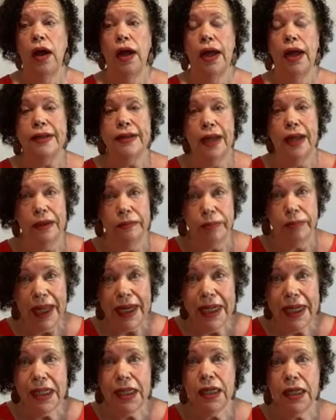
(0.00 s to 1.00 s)
a
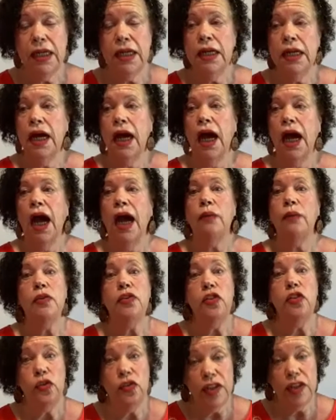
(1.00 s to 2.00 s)
diabetic. I
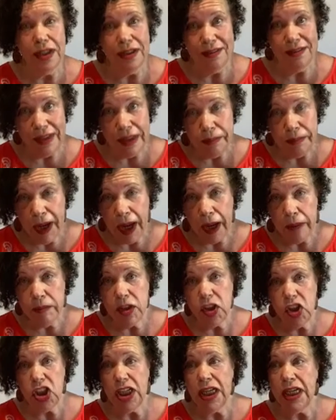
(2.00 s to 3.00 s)
was using a CPAP
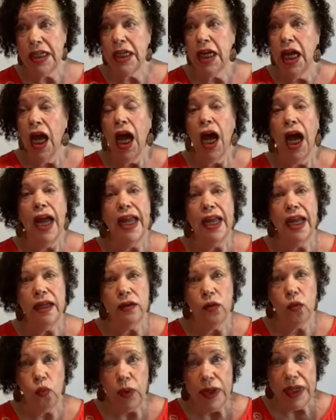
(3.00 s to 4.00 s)
machine. I had
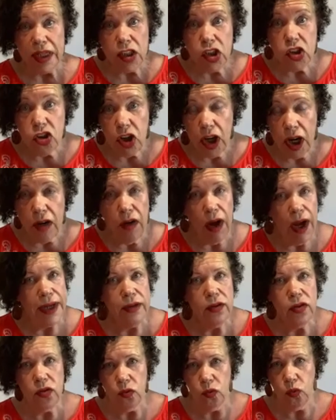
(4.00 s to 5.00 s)
a wheelchair. I
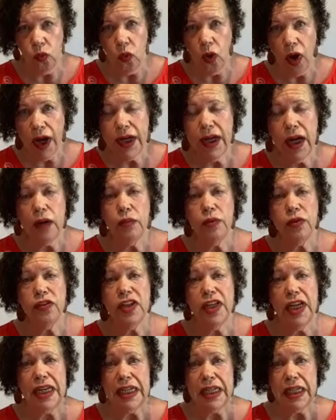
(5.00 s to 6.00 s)
couldn't walk. I was
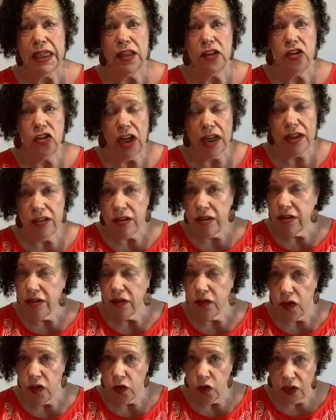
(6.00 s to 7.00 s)
getting injections
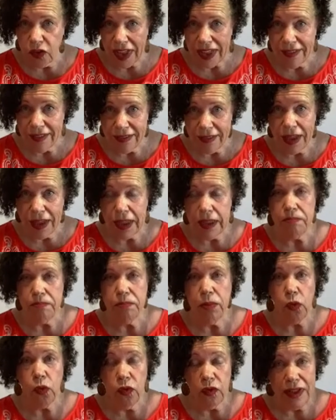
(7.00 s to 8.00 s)
of Euflexa in
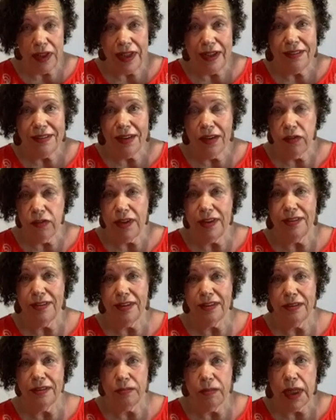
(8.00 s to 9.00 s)
both knees every
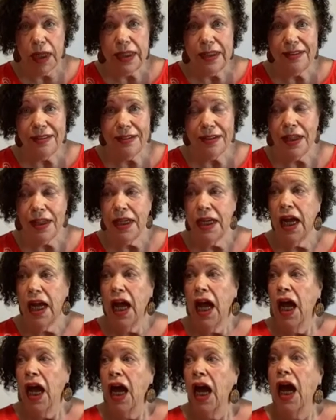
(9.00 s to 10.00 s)
6 months.
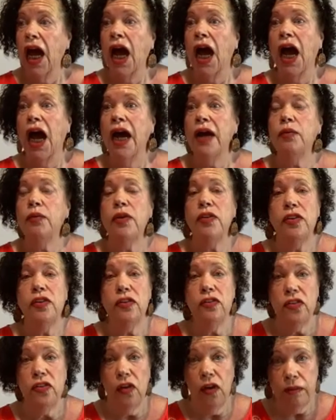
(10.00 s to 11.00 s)
I was a
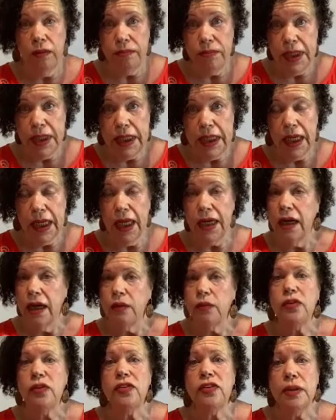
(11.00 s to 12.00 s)
zombie and I
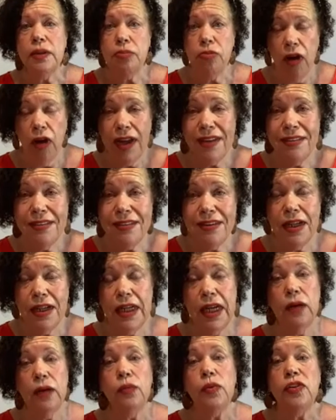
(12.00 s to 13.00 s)
was depressed
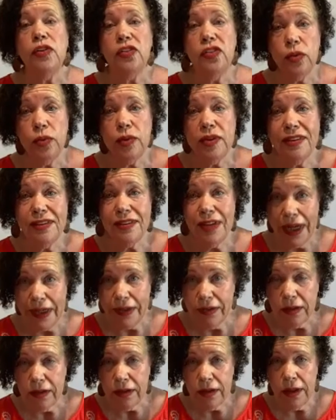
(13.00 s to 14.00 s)
and I was
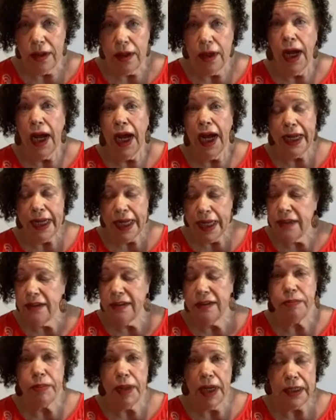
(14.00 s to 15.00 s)
suicidal. I had
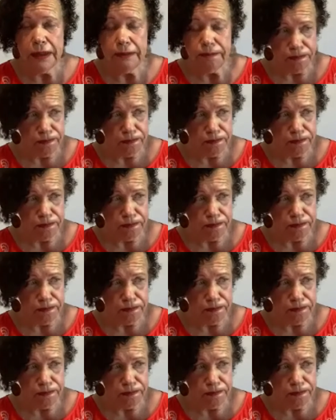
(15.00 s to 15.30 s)
spent